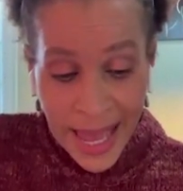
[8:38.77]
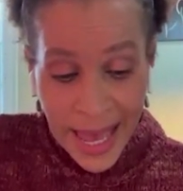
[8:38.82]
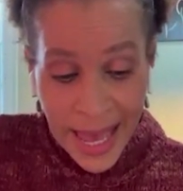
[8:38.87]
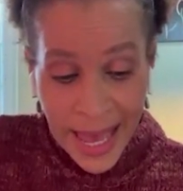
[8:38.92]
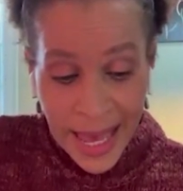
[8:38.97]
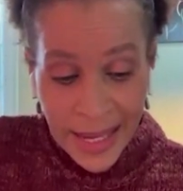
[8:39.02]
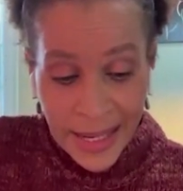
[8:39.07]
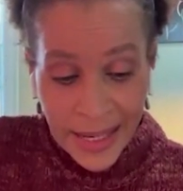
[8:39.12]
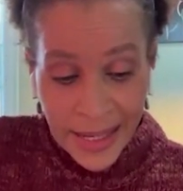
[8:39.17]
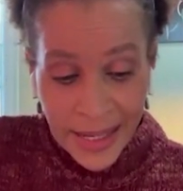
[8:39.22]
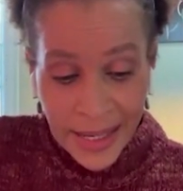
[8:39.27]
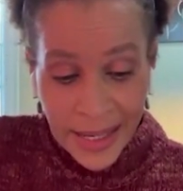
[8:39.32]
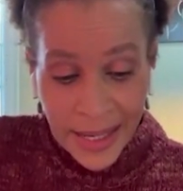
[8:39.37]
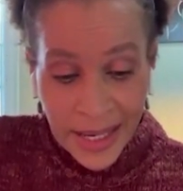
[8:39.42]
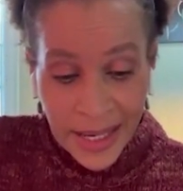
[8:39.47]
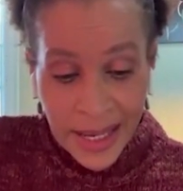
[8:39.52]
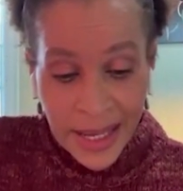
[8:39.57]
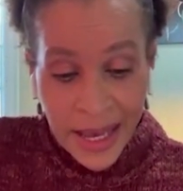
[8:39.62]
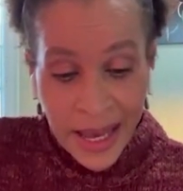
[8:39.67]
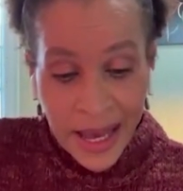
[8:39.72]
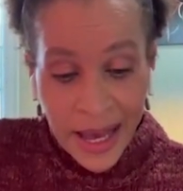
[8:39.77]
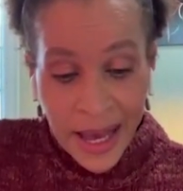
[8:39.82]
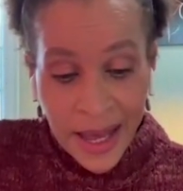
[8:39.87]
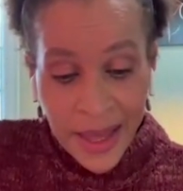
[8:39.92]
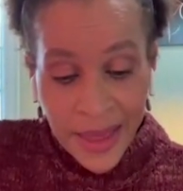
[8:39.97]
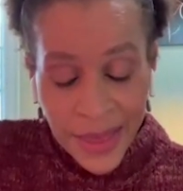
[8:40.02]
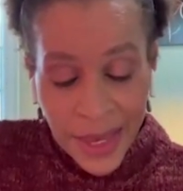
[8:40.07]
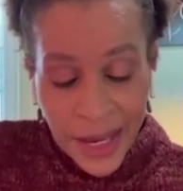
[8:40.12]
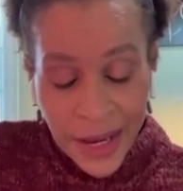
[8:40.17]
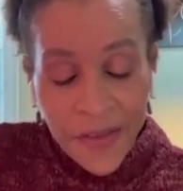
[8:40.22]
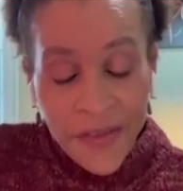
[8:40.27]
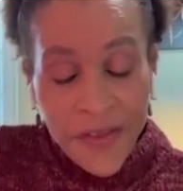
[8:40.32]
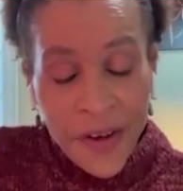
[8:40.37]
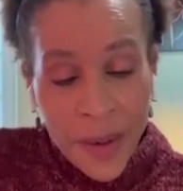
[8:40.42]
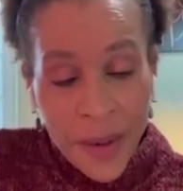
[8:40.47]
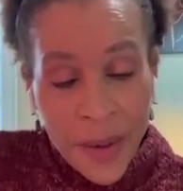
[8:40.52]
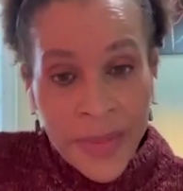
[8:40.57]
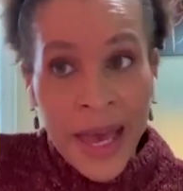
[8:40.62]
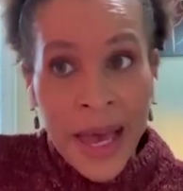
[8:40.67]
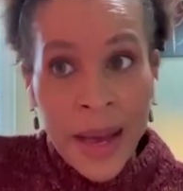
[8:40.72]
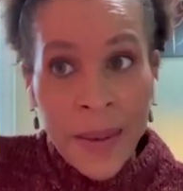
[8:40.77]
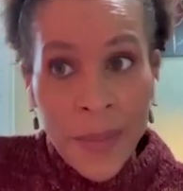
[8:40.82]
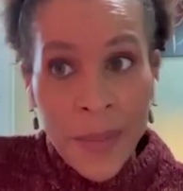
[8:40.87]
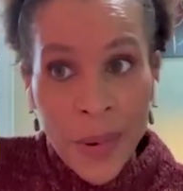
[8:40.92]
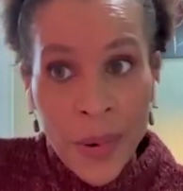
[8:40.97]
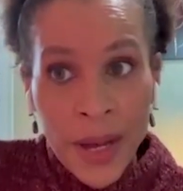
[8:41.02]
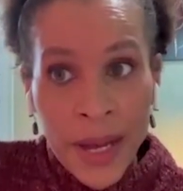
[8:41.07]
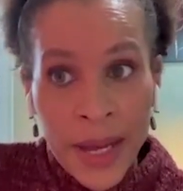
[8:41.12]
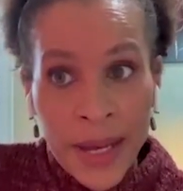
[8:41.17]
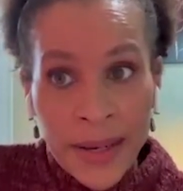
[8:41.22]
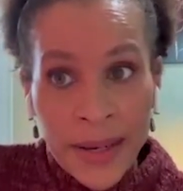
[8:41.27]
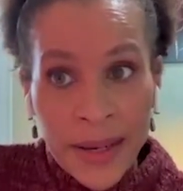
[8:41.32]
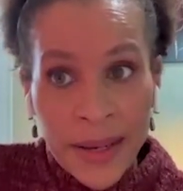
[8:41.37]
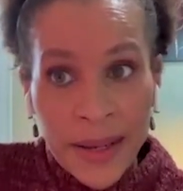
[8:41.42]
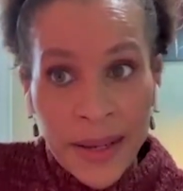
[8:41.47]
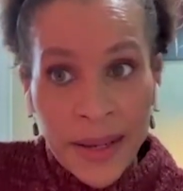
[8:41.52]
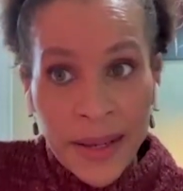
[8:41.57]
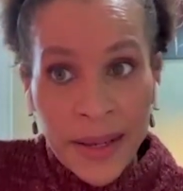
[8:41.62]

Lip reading: And I think from that point,